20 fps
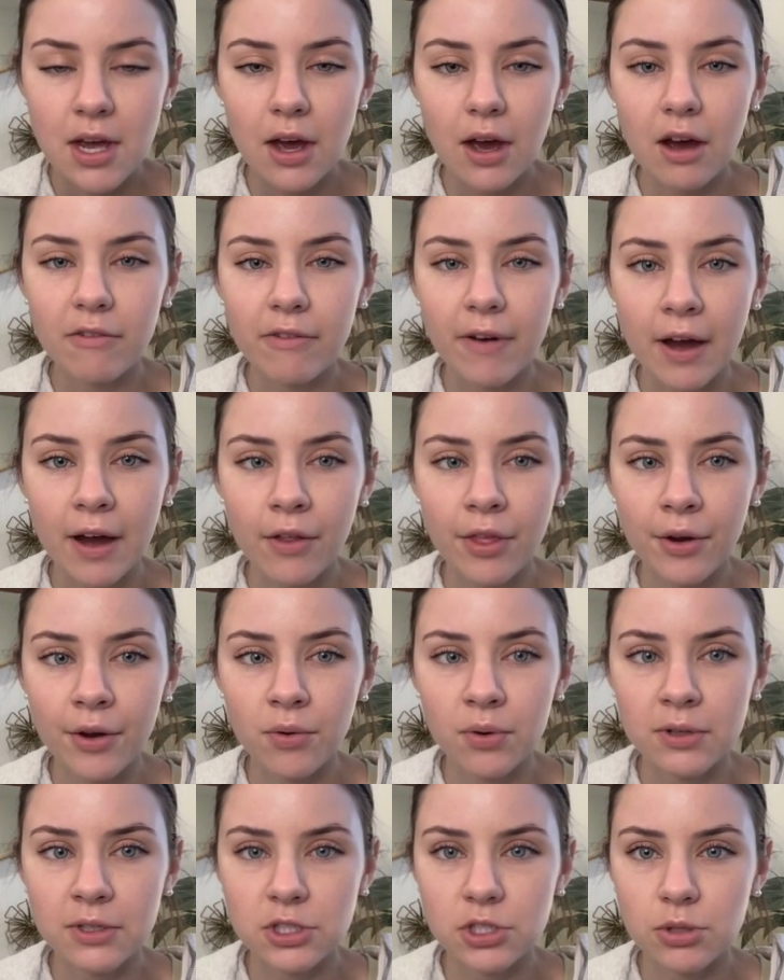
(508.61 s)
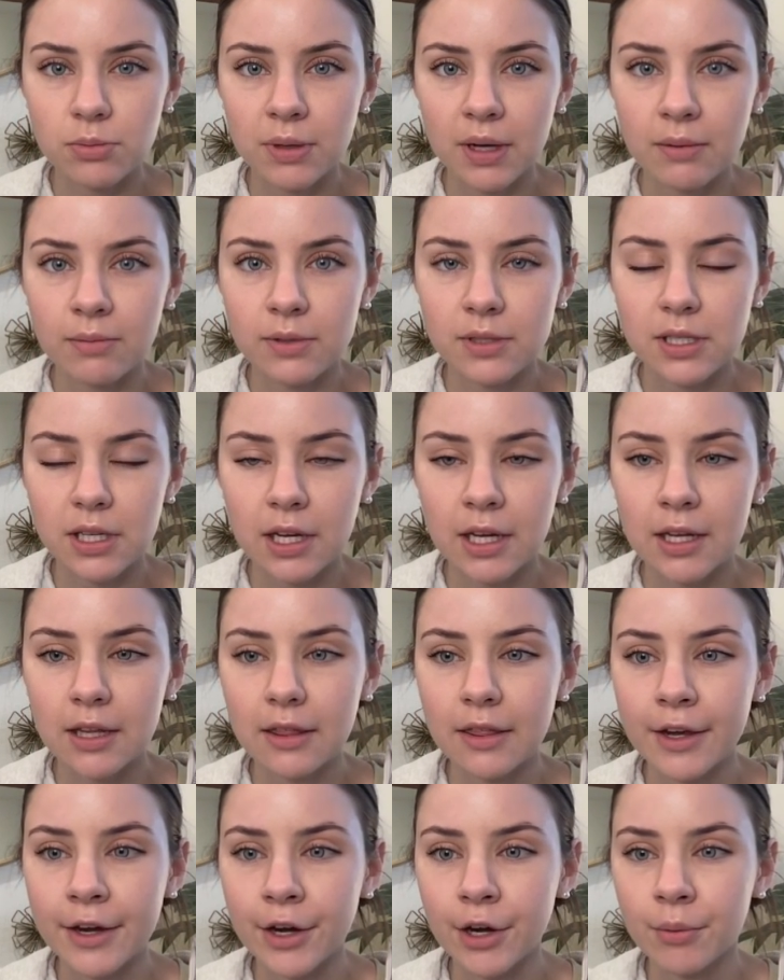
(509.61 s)
of how they're going to be able to
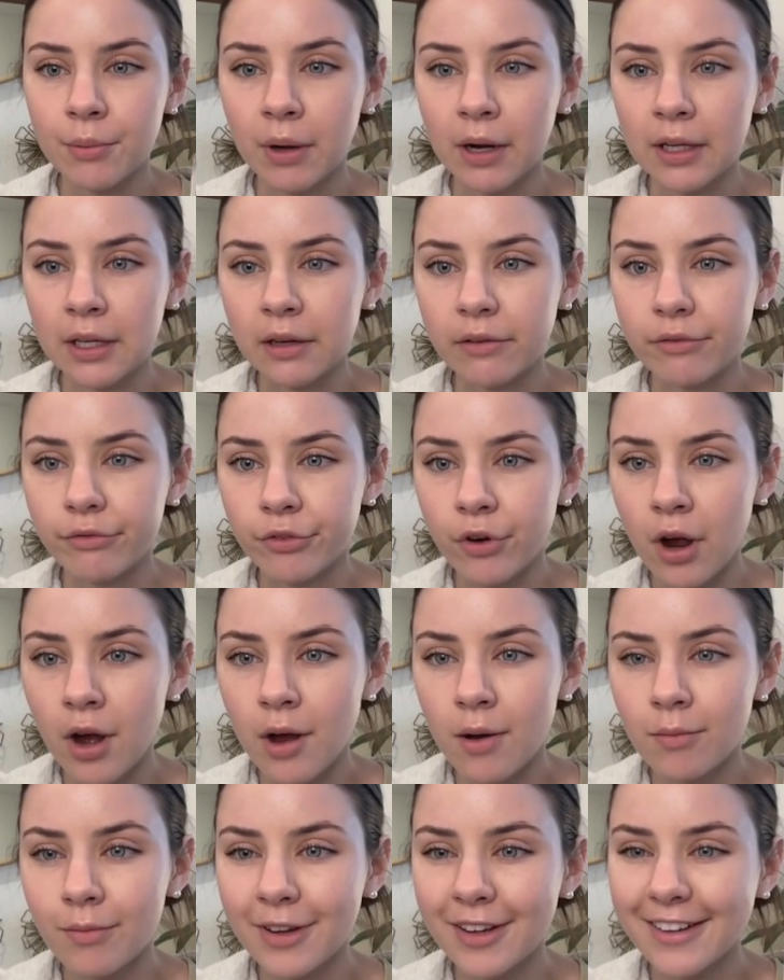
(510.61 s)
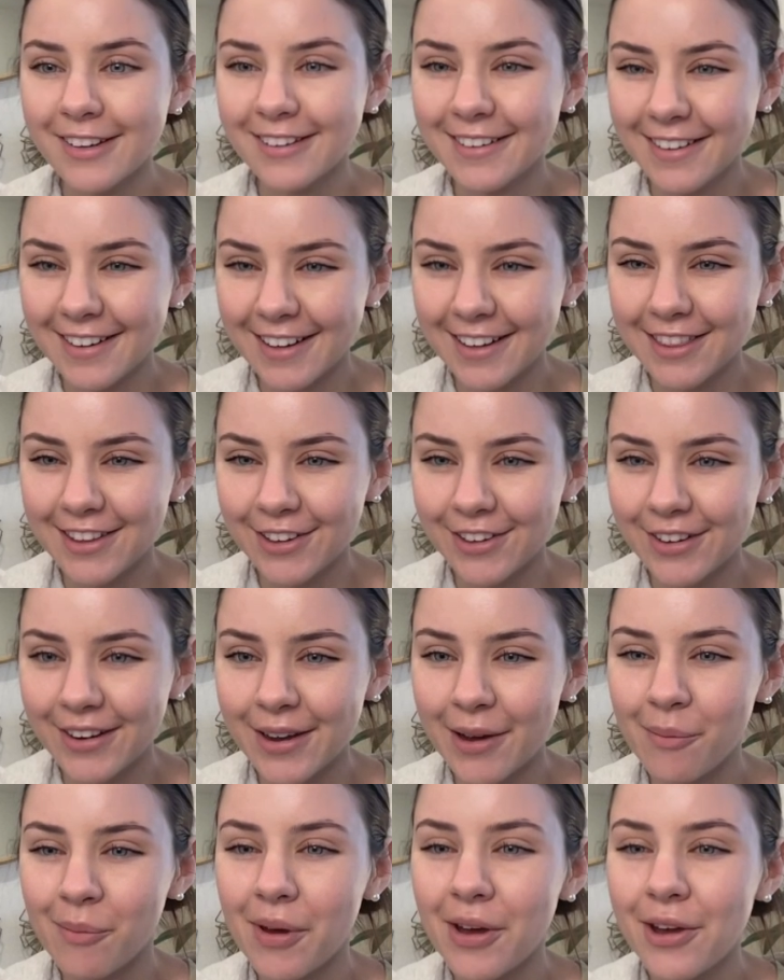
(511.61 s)
get their money from
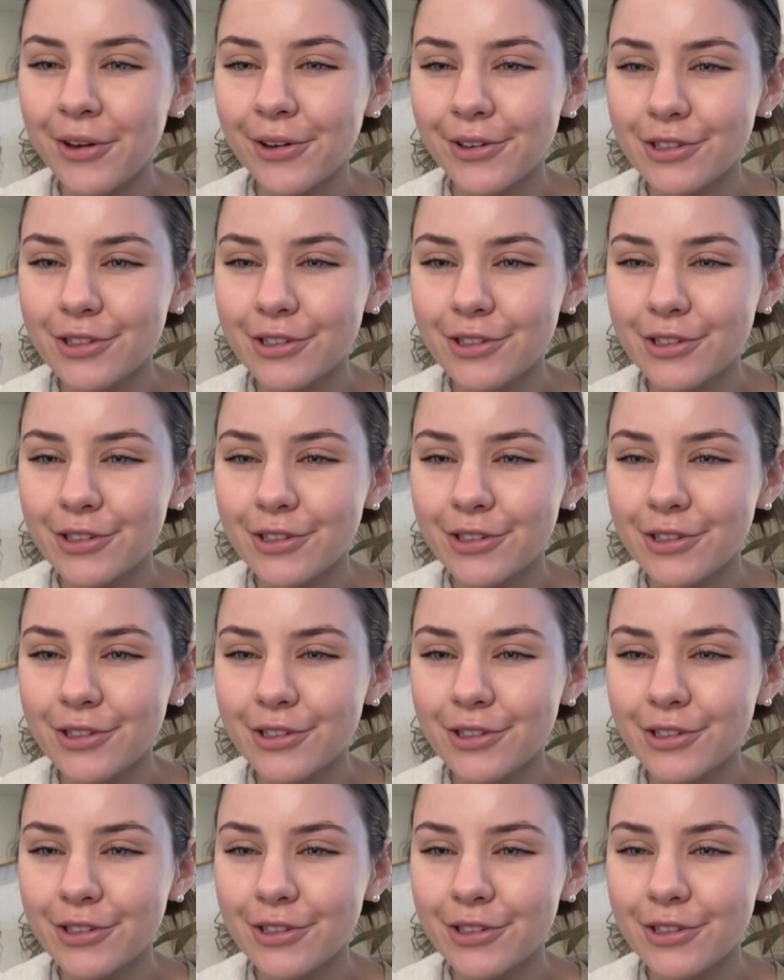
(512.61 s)
Ethereum